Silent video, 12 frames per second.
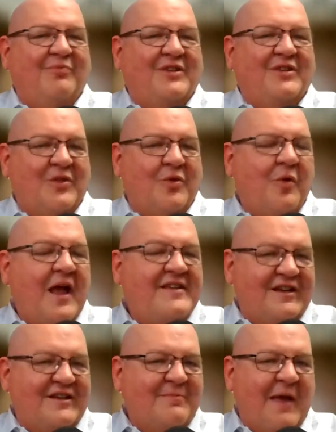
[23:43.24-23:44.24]
because the
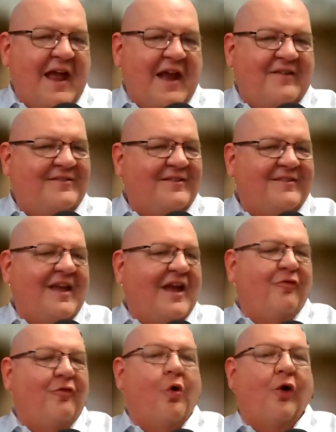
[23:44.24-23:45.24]
residents paying us, a, say, a
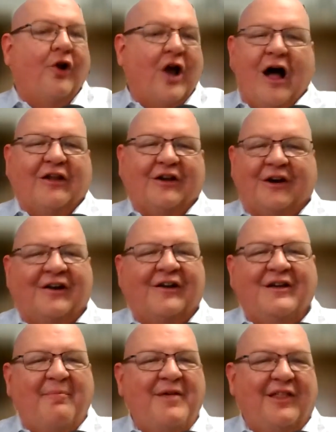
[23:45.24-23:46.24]
four dollar
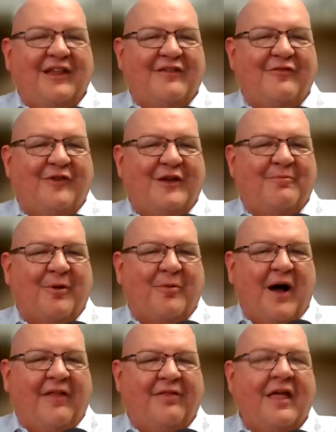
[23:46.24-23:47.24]
billing fee per
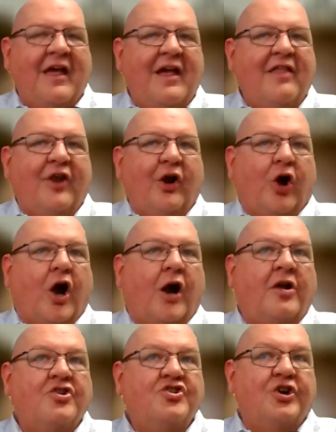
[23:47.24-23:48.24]
month. There
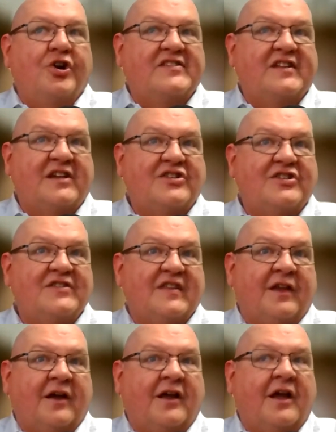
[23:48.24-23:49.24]
are jurisdictions
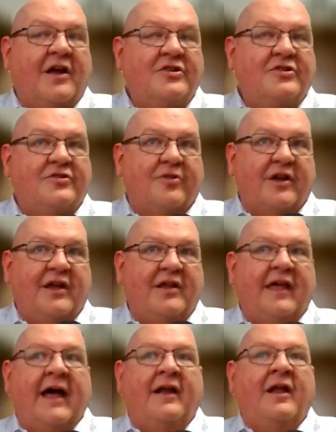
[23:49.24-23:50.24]
in the country
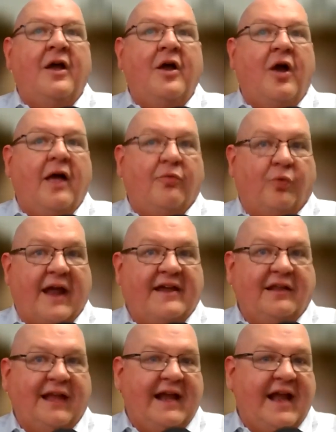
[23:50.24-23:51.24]
that
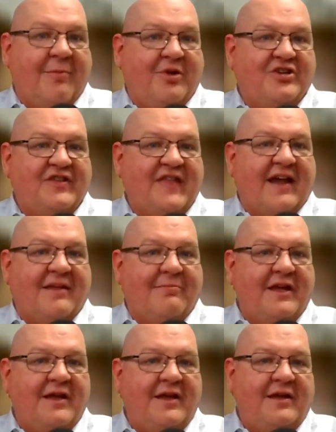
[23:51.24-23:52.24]
regulate how much that can
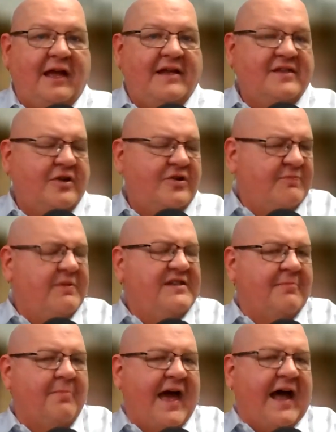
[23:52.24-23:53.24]
be, and there's been
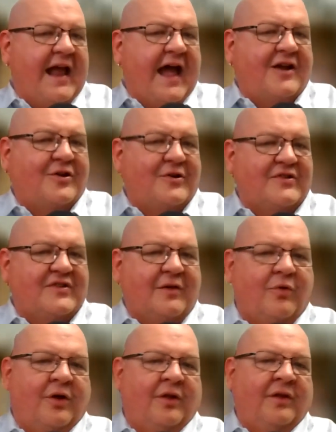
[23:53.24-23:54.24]
some bad actors that
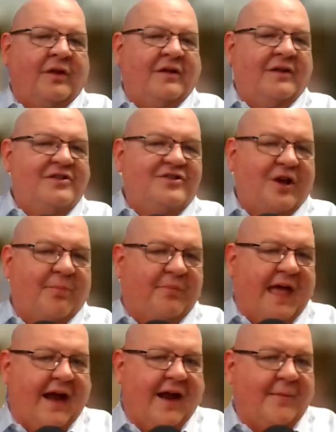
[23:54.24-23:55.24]
will jump
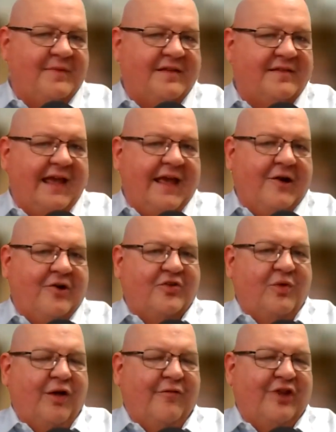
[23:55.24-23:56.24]
that up to 10 or
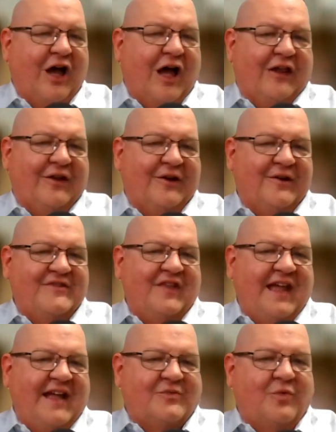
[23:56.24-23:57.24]
12 dollars
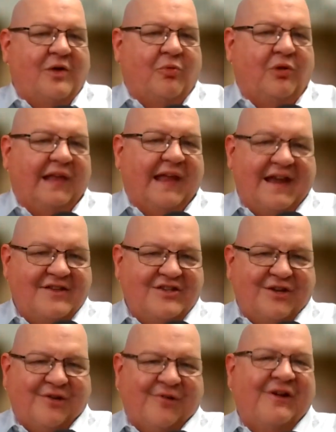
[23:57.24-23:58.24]
and that's what will land
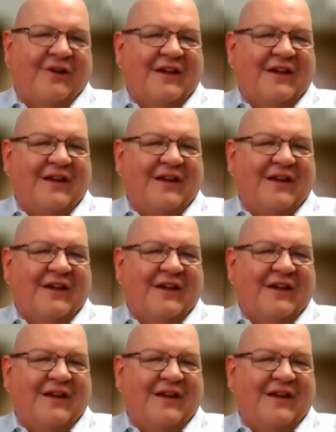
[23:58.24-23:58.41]
you